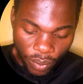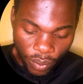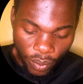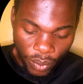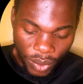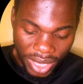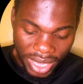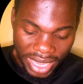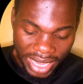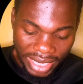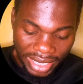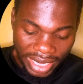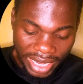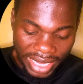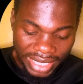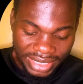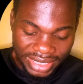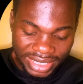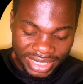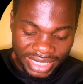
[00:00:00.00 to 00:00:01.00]
we are
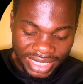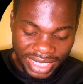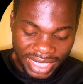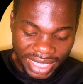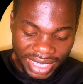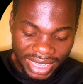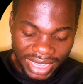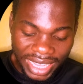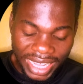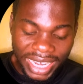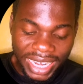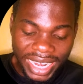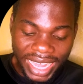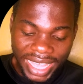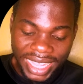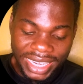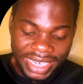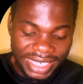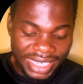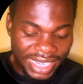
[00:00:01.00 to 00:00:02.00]
at the
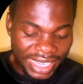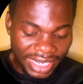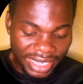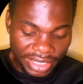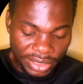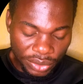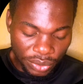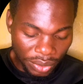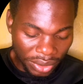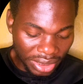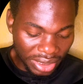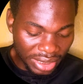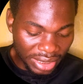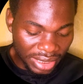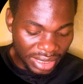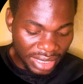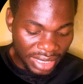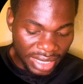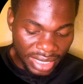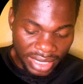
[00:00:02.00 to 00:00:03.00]
like directory.
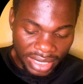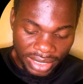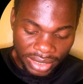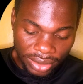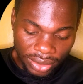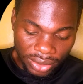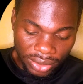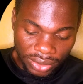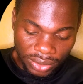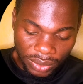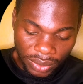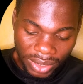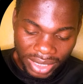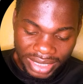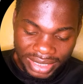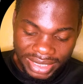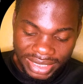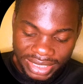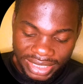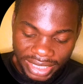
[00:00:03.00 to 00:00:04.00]
So
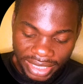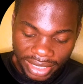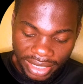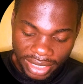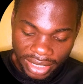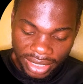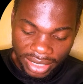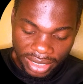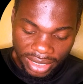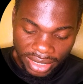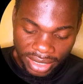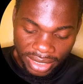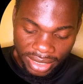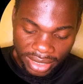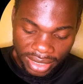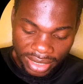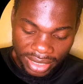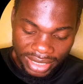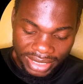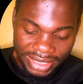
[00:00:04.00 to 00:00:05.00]
let's check.
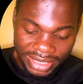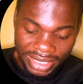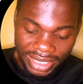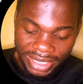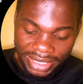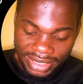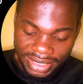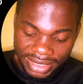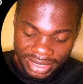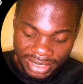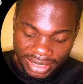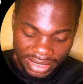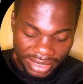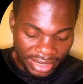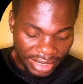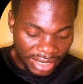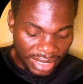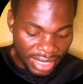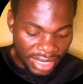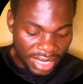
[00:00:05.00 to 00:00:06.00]
Let's list.
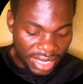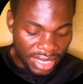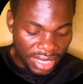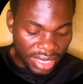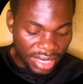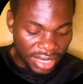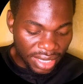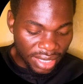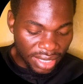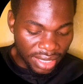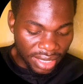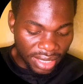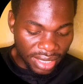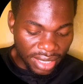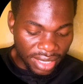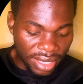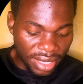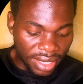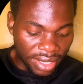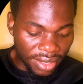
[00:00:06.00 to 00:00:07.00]

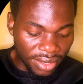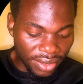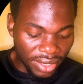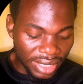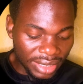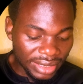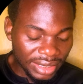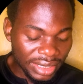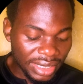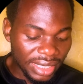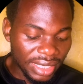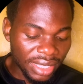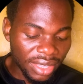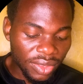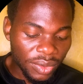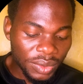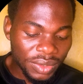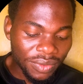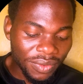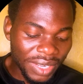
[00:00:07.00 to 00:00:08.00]
You can see
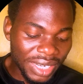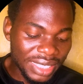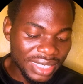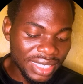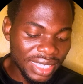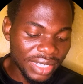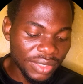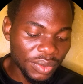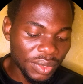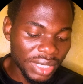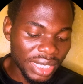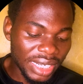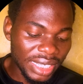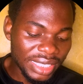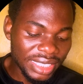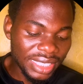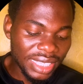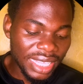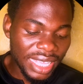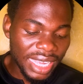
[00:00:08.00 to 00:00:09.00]
those files that we
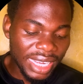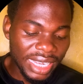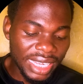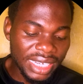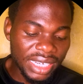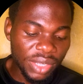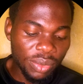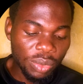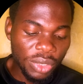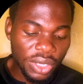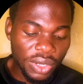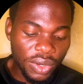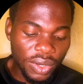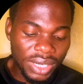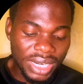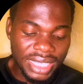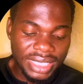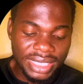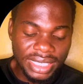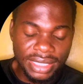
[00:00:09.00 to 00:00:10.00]
created, the academy,
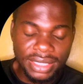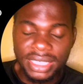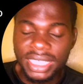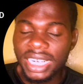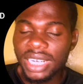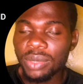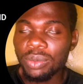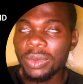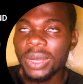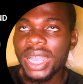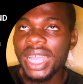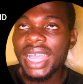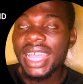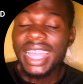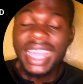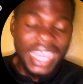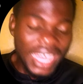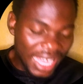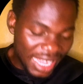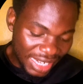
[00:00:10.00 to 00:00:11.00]
code, and subscribe,
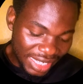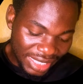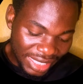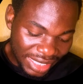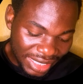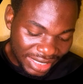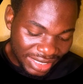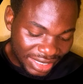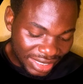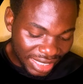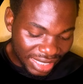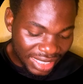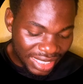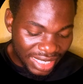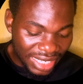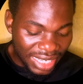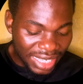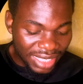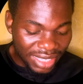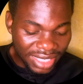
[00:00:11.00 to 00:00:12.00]
are inside
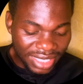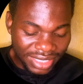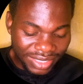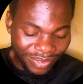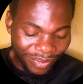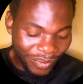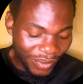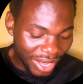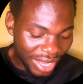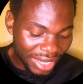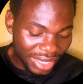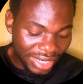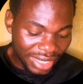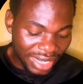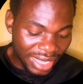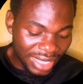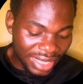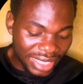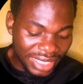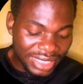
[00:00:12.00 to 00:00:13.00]
this file,
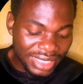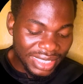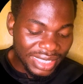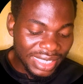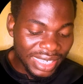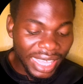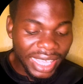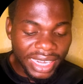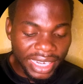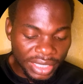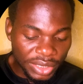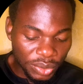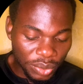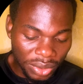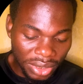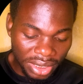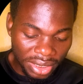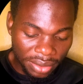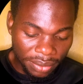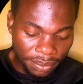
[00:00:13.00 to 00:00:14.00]
this
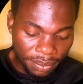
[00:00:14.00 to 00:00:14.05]
directory.